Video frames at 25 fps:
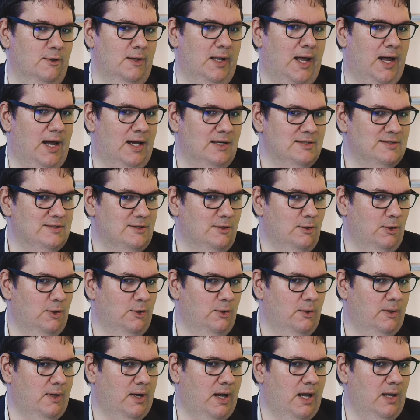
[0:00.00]
last
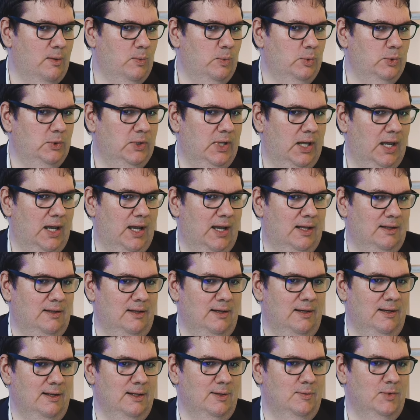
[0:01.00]
color I would add
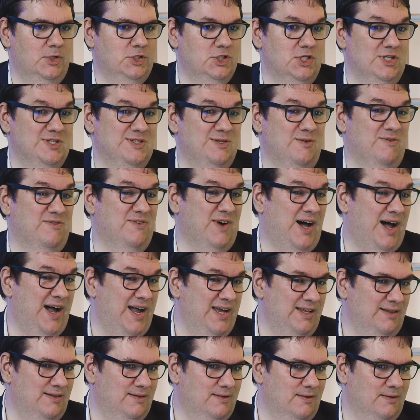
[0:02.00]
here, which is the
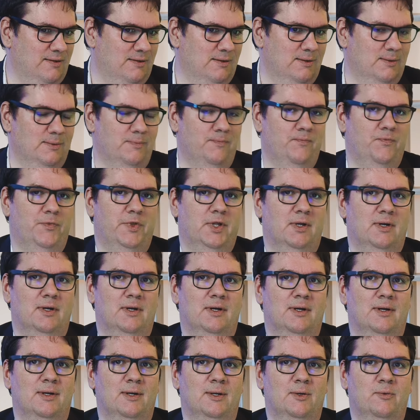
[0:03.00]
white,
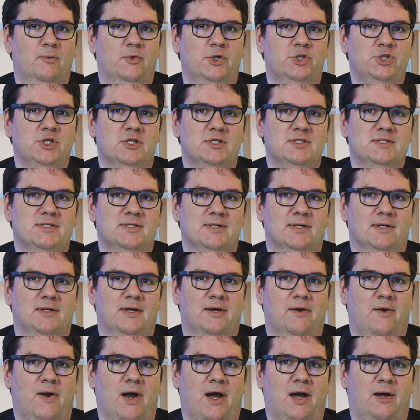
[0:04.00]
which is
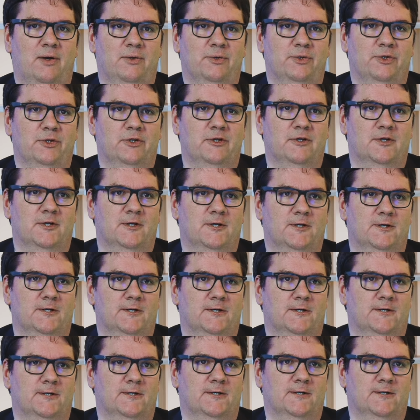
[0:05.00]
around,
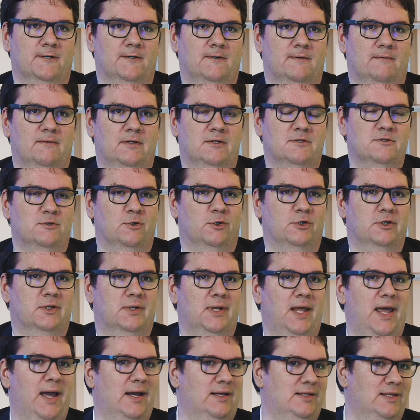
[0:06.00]
it's not an
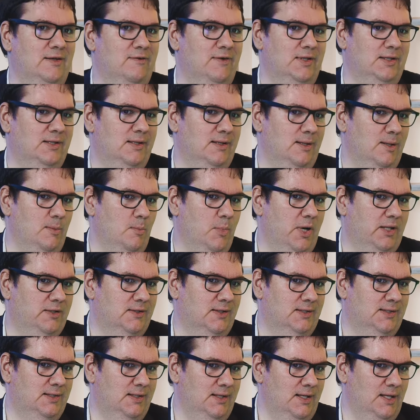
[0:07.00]
activity, but a
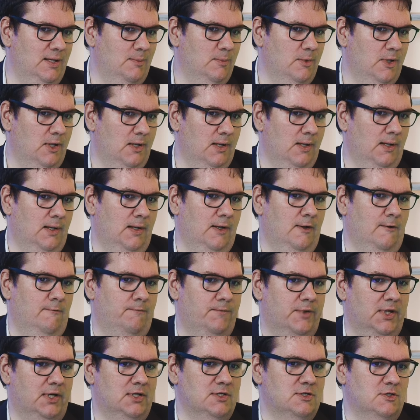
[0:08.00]
team.
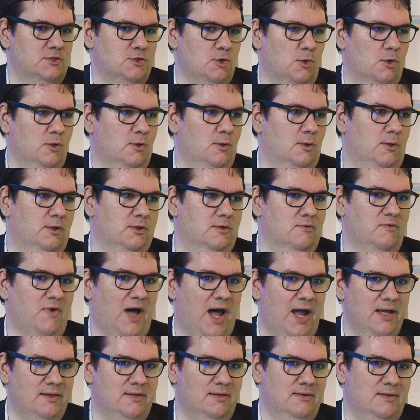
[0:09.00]
There is a so-called
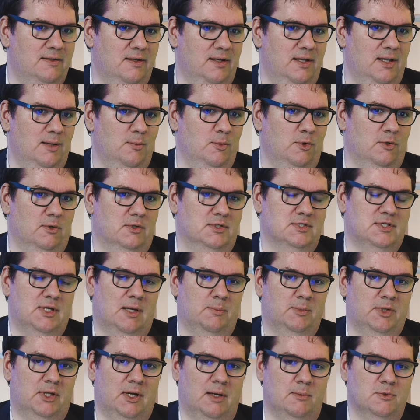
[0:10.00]
white team, or
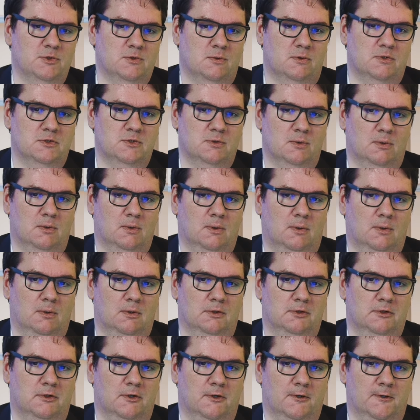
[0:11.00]
sometimes also
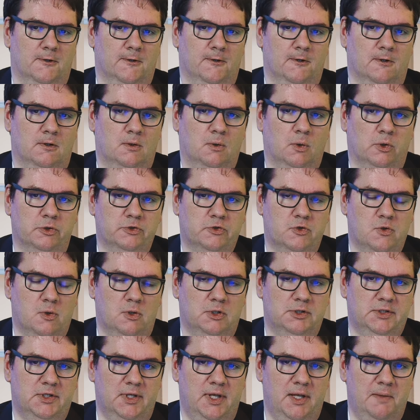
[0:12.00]
called control
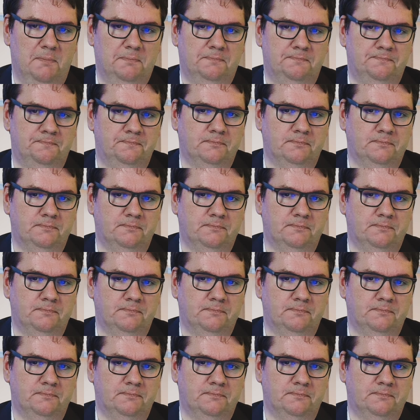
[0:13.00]
team.